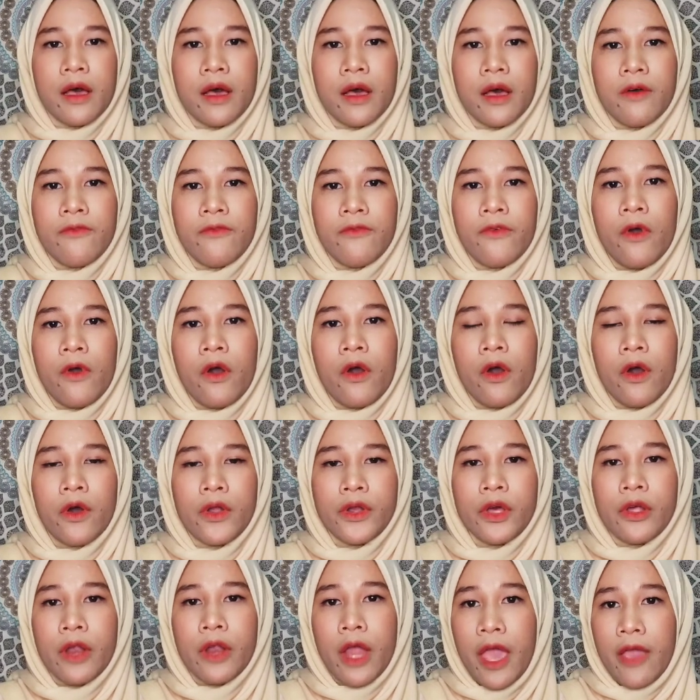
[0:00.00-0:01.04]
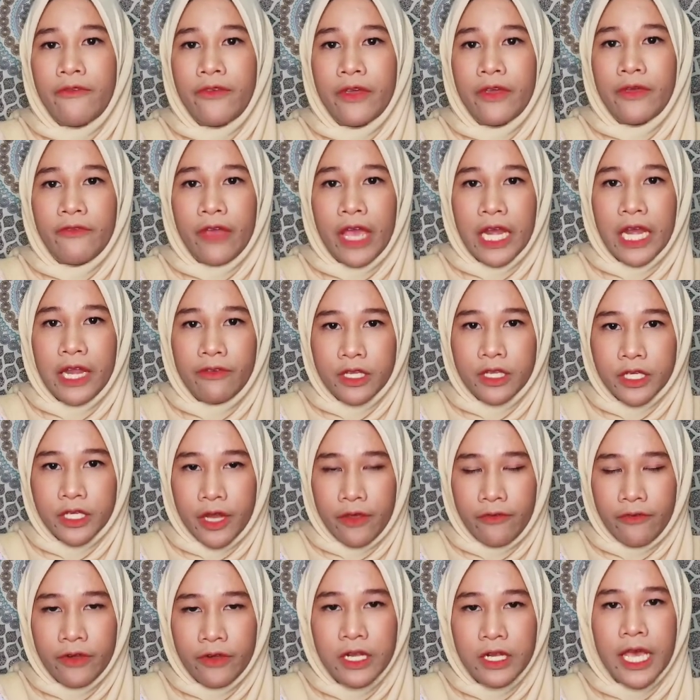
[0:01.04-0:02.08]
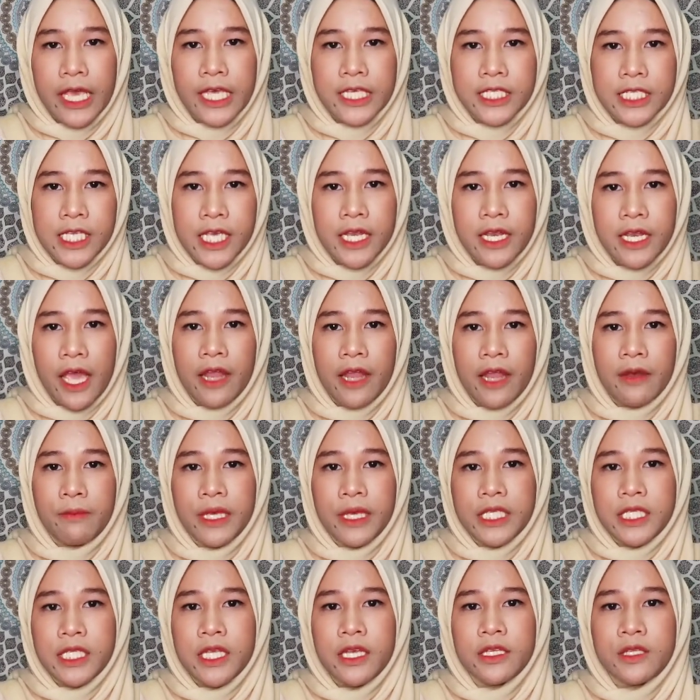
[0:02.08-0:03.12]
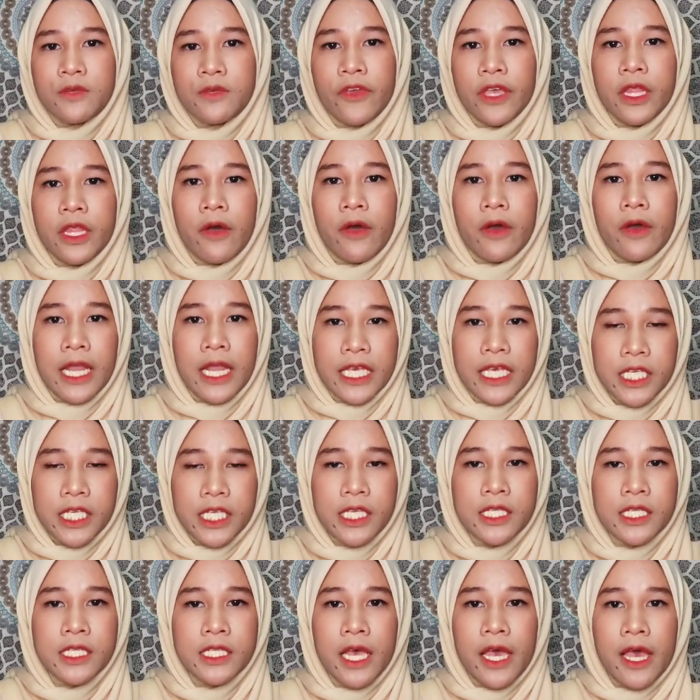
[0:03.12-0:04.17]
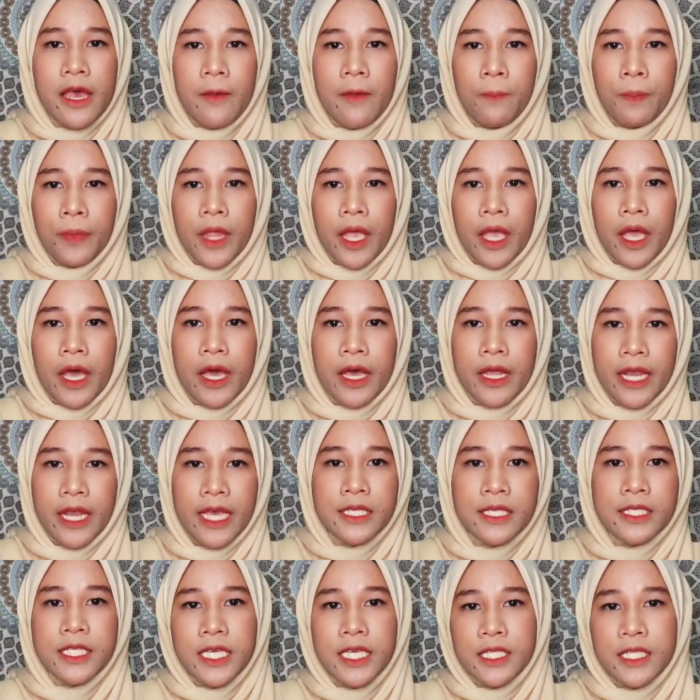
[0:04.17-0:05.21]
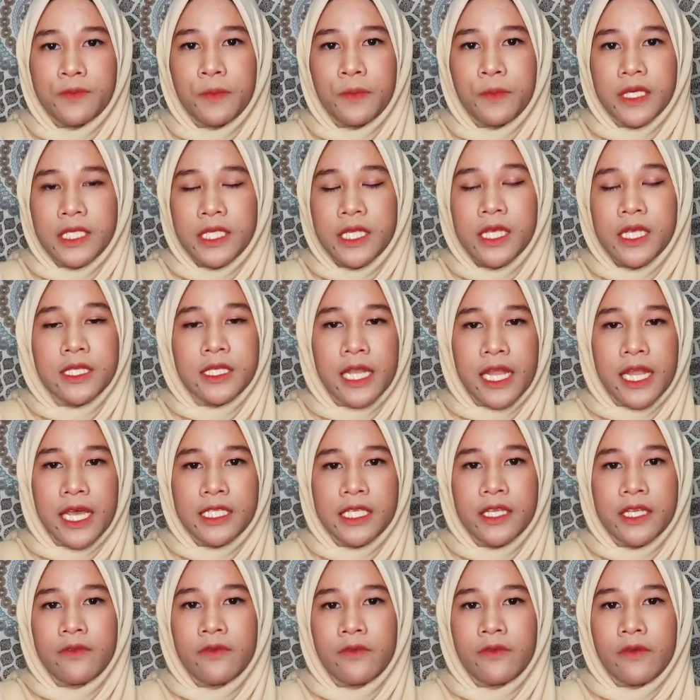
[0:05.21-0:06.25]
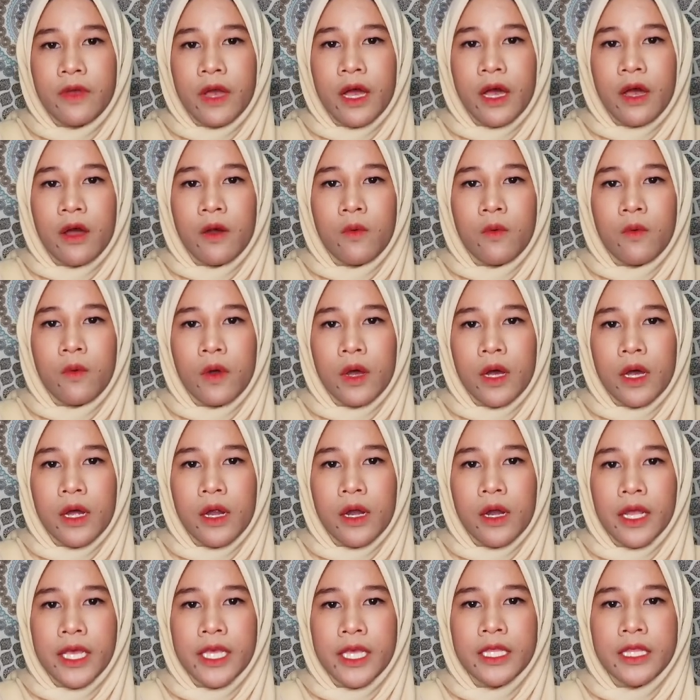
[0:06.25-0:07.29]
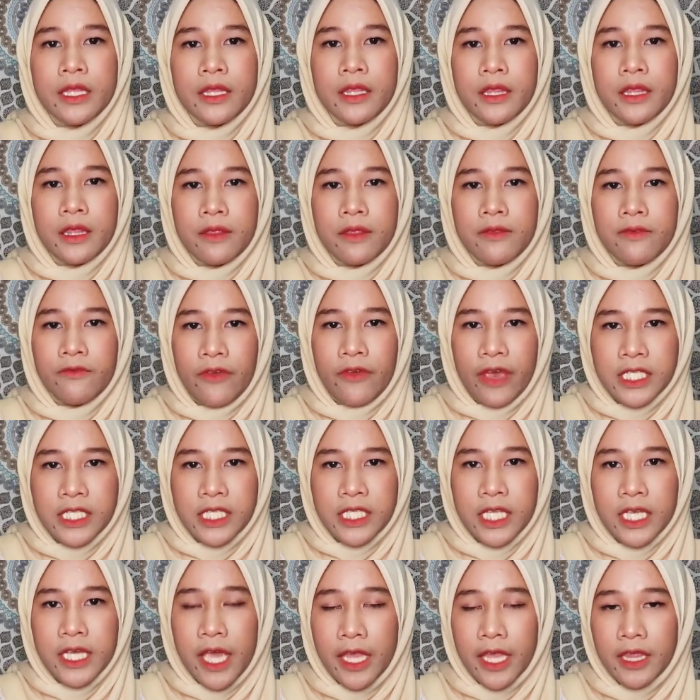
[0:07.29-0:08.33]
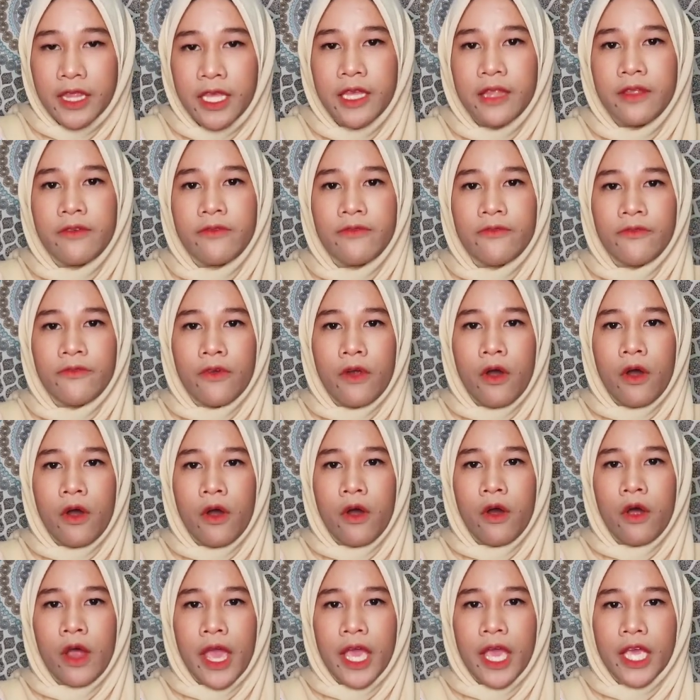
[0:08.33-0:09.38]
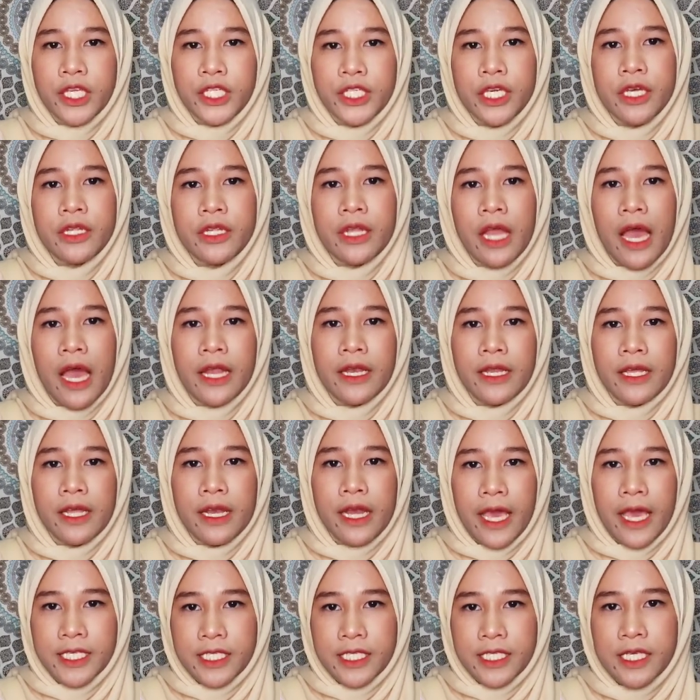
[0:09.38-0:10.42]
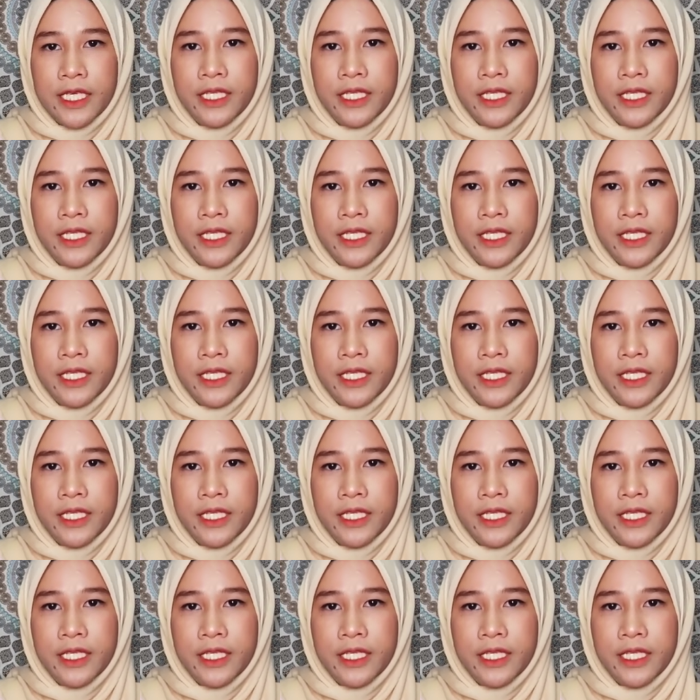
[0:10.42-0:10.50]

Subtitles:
for not having valid travel license and business without license Net 6 business license were investigated for action under license,